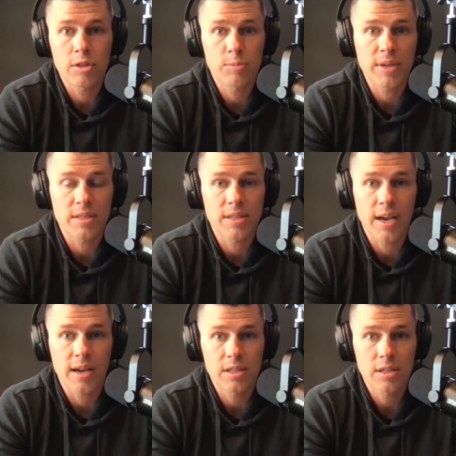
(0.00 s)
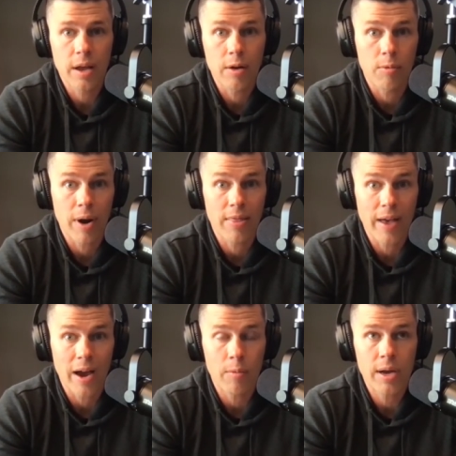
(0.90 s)
speak to text, and write
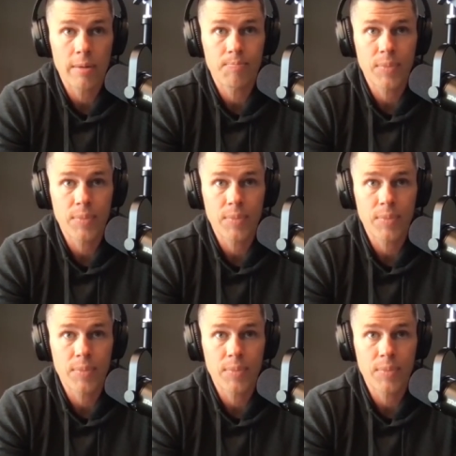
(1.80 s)
that way.